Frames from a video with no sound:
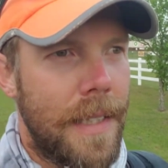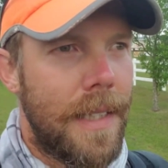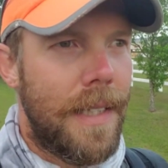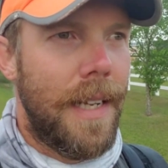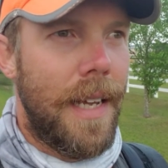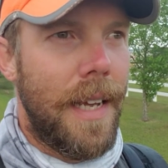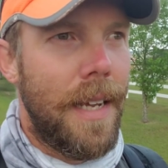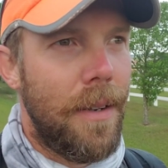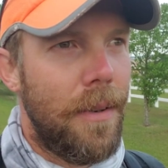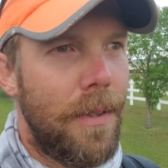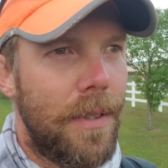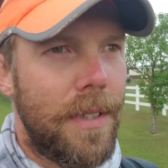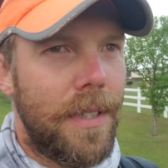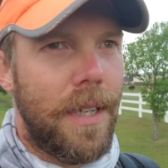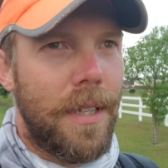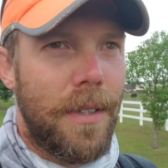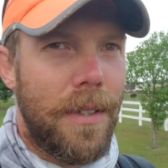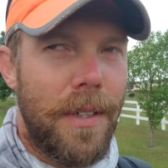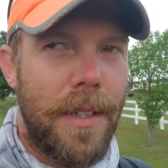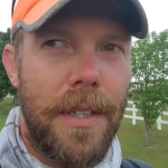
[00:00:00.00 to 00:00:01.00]
today was
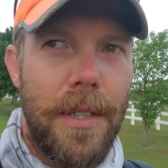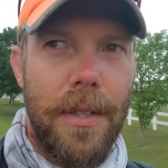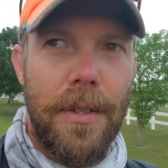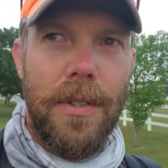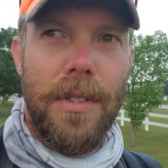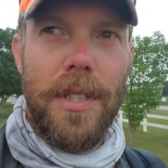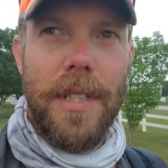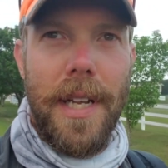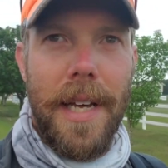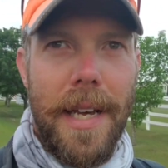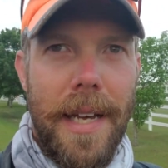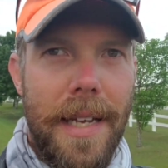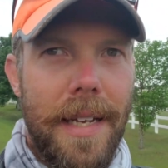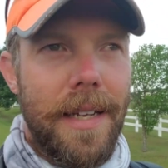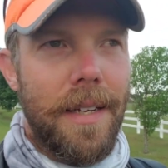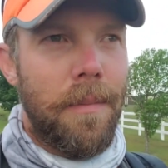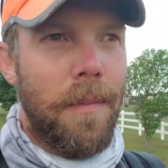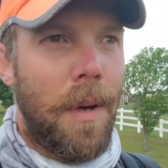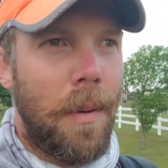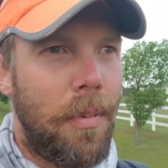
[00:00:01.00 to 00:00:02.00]
another huge
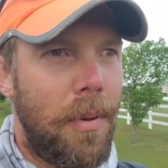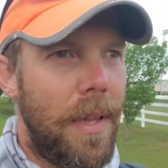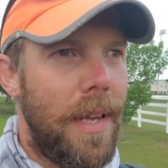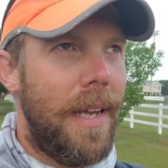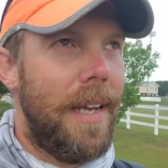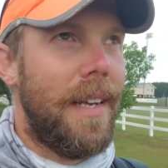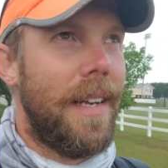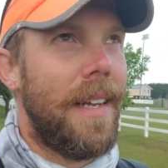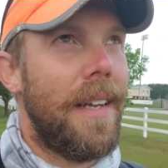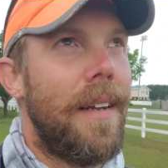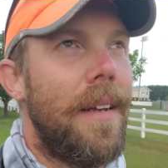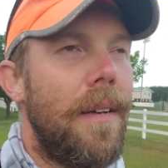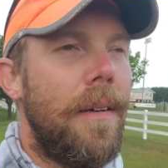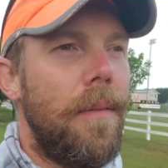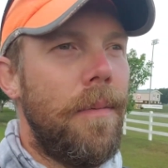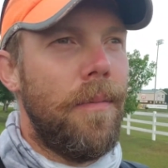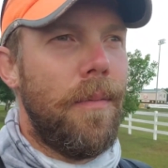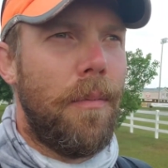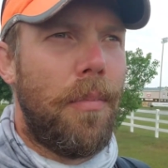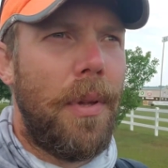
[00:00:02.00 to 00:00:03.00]
day in my
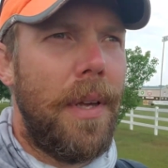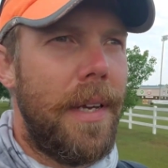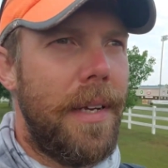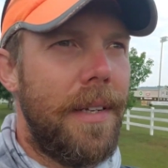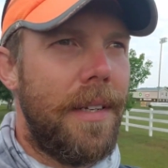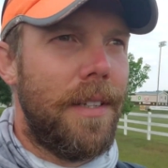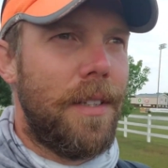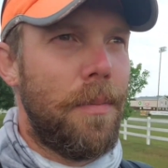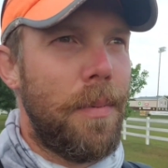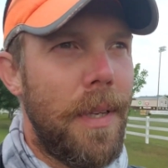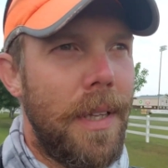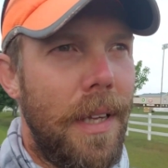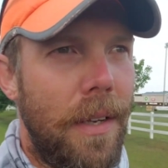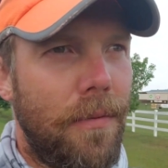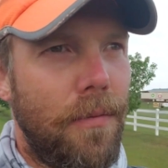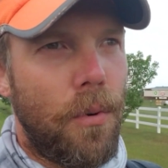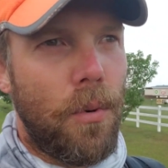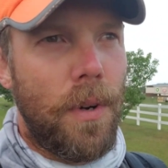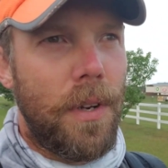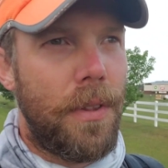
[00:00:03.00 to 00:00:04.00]
planning. Planned it to be
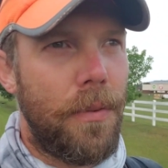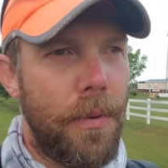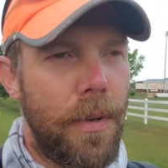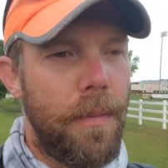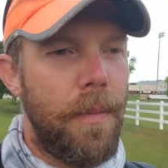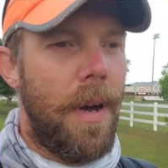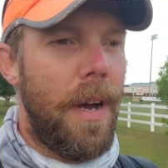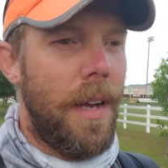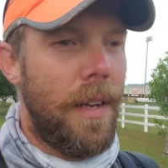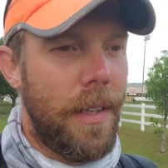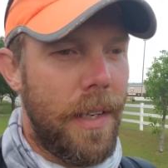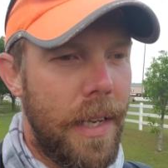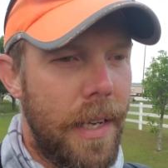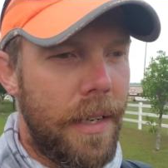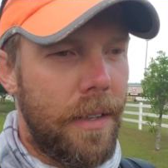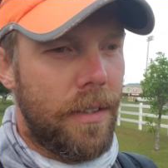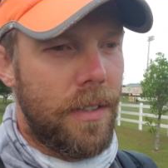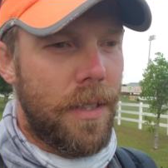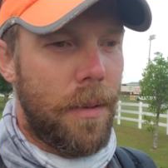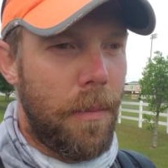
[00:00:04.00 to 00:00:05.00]
like 43 mile
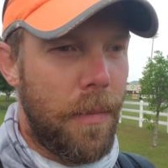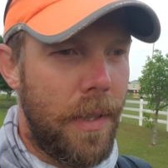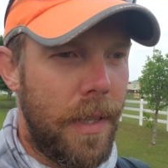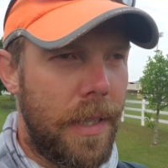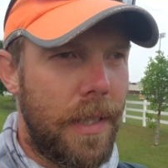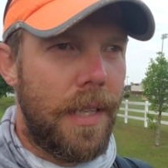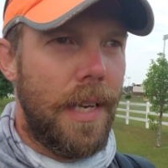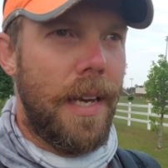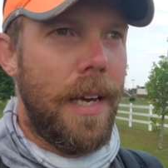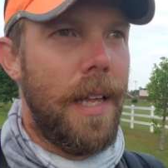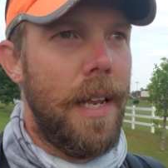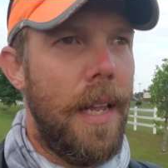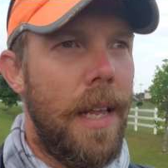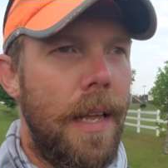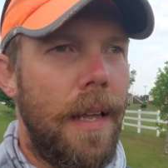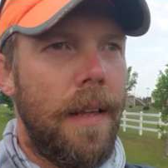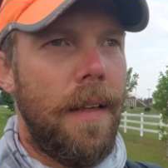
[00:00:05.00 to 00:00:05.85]
day or something like that